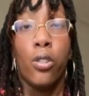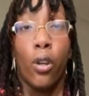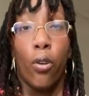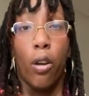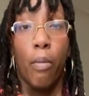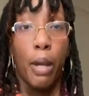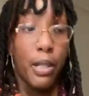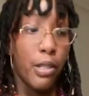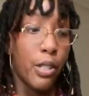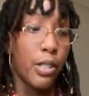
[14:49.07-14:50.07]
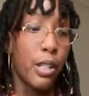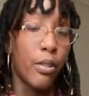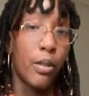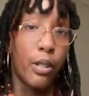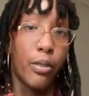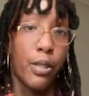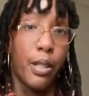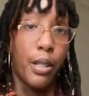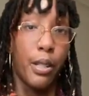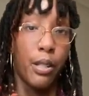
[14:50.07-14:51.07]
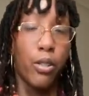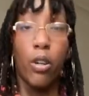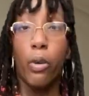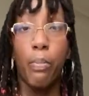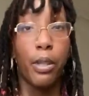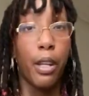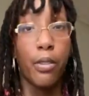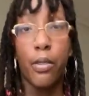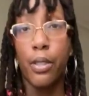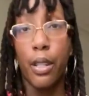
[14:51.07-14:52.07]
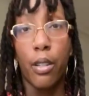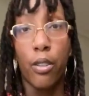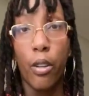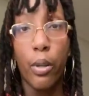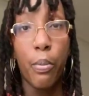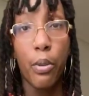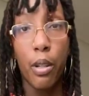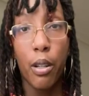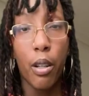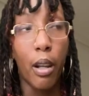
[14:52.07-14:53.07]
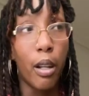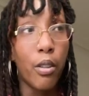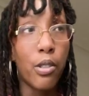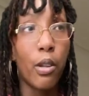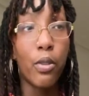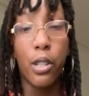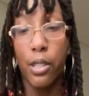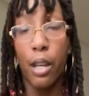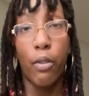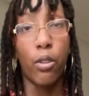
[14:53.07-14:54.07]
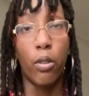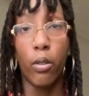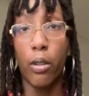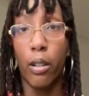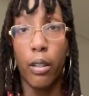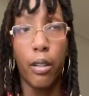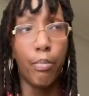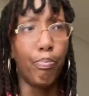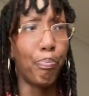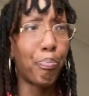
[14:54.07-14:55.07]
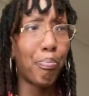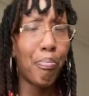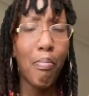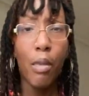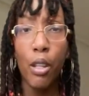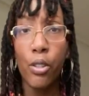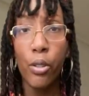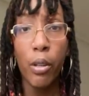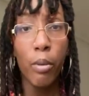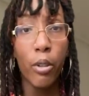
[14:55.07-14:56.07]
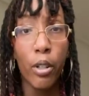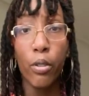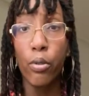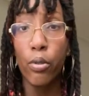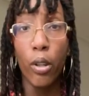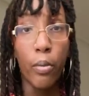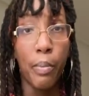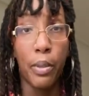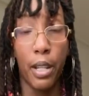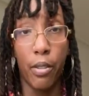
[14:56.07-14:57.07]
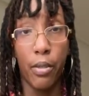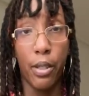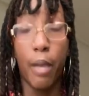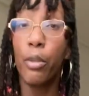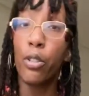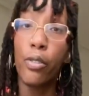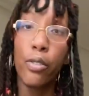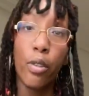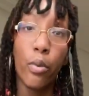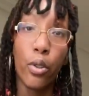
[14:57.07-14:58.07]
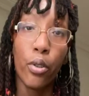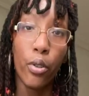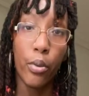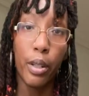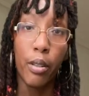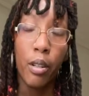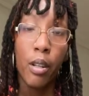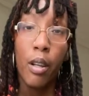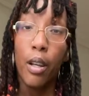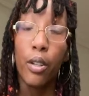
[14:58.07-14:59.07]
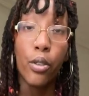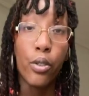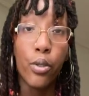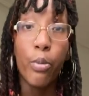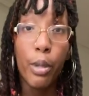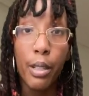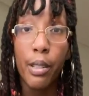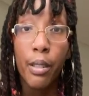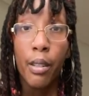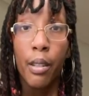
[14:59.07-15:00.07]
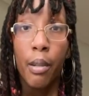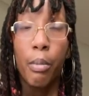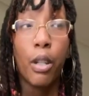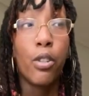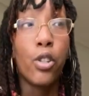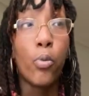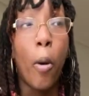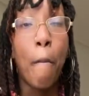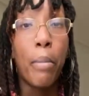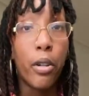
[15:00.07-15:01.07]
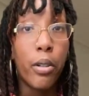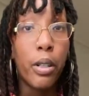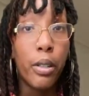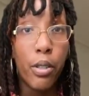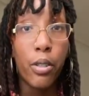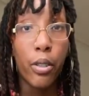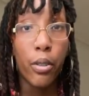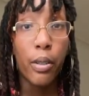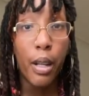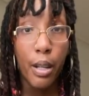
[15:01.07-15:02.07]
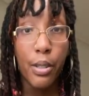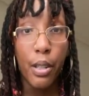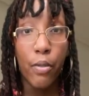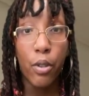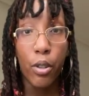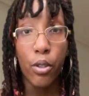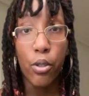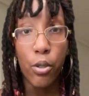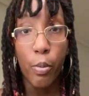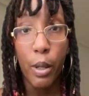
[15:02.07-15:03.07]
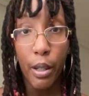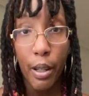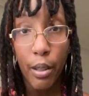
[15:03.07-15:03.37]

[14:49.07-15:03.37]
So going back to the seed oils, you don't want to put that on your skin. You don't want to put, a lot of those lotions have canola oil in it. Soybean oil, you don't want to put that on your skin, but you also don't want to cook with it and consume it, because you will burn easier, yes, if you're consuming